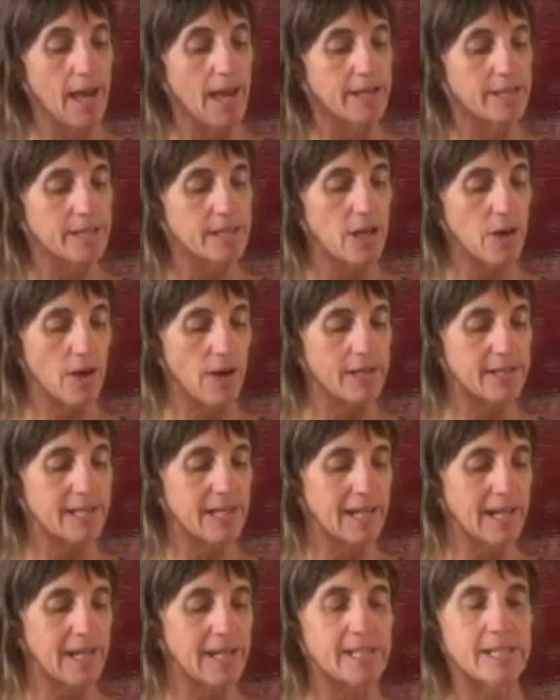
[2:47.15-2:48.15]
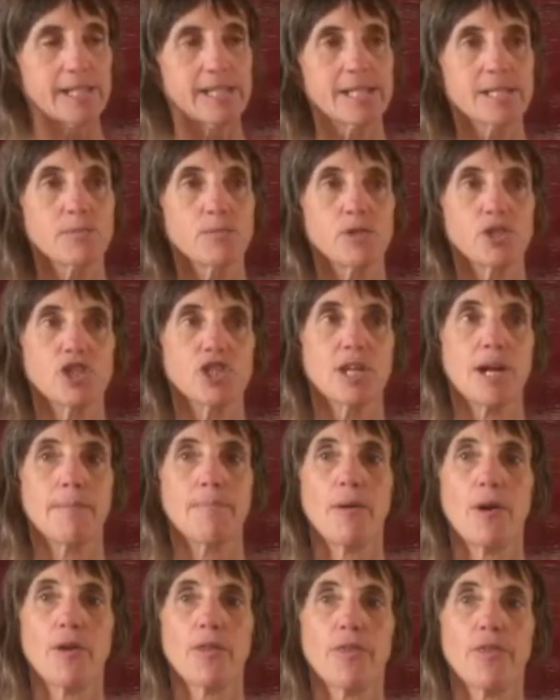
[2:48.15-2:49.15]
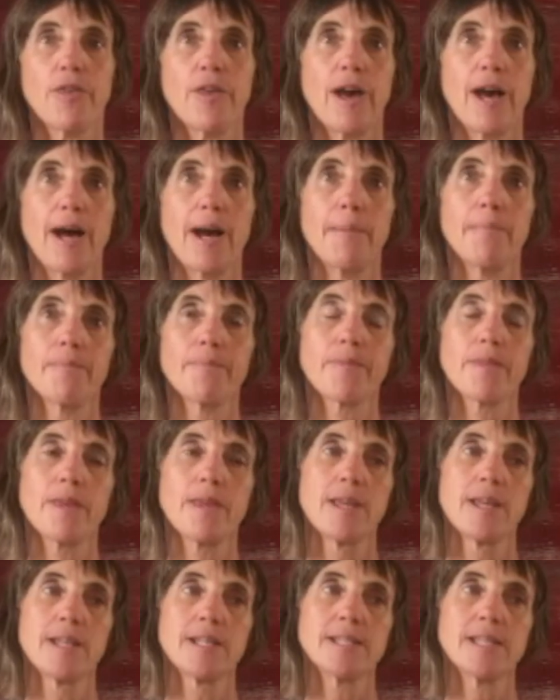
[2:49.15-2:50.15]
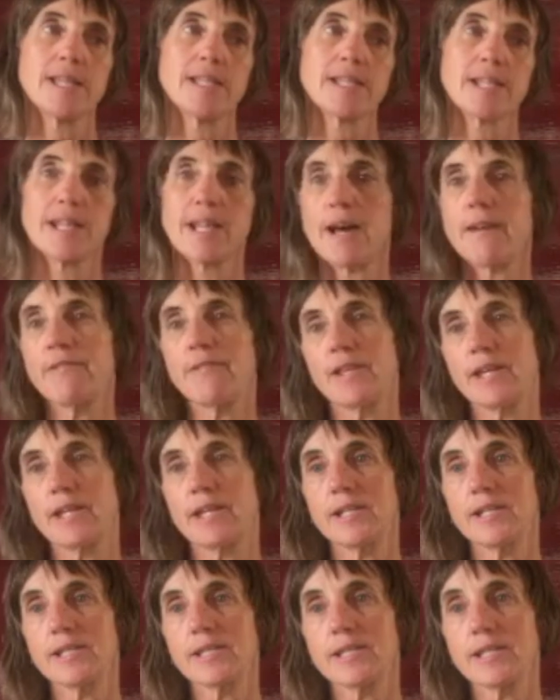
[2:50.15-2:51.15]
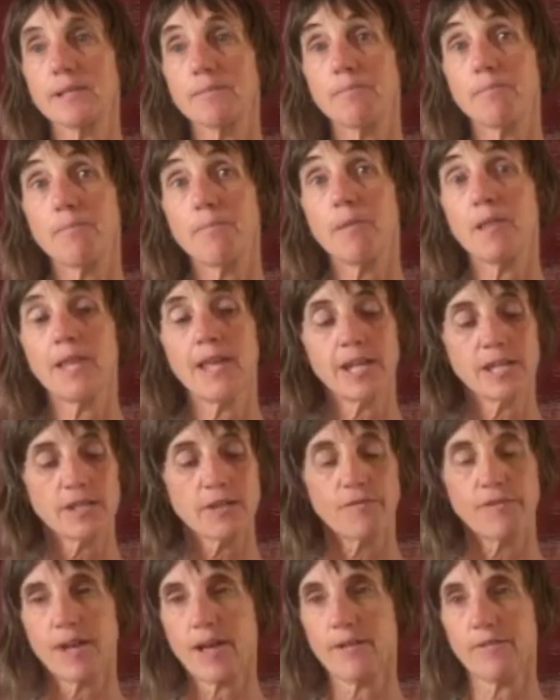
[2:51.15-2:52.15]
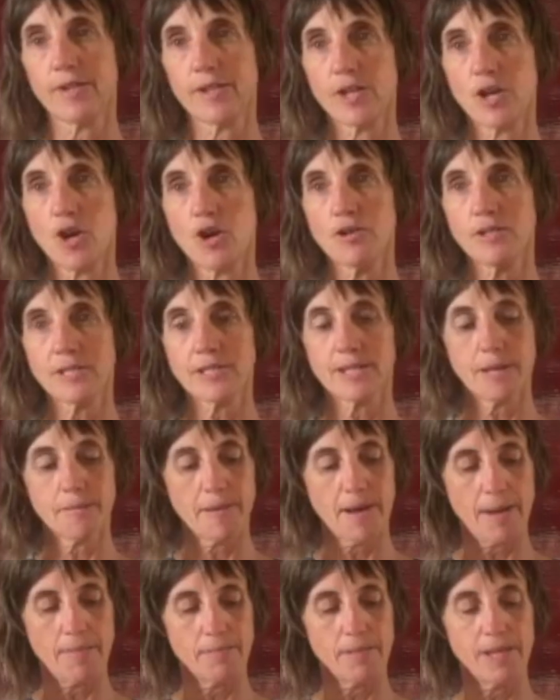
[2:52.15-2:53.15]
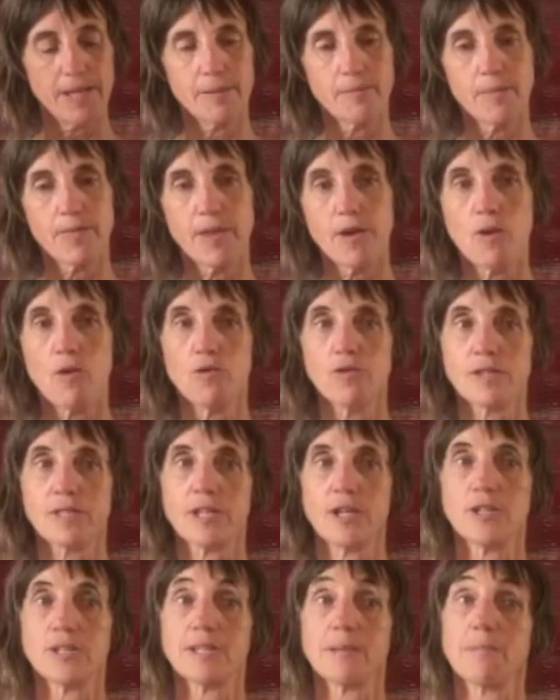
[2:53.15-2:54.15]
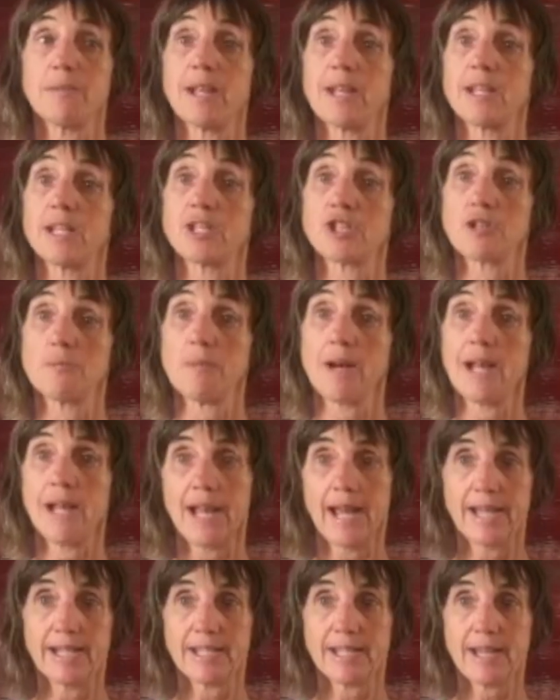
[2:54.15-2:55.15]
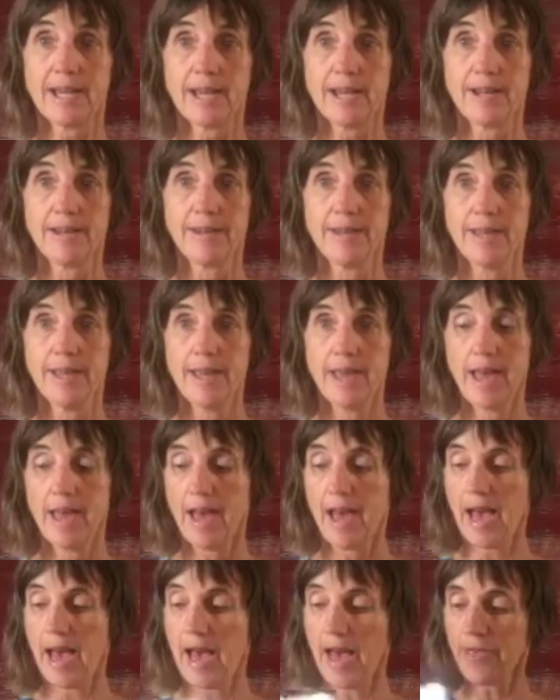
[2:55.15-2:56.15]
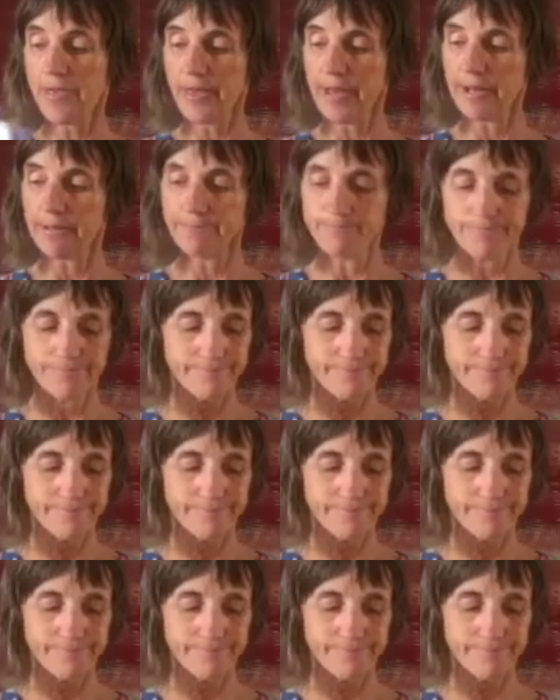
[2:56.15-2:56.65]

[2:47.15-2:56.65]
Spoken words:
So it's letters which are both since love letters, letters of love and loss about Pling, but they're also some letters to my late dad, Arthur.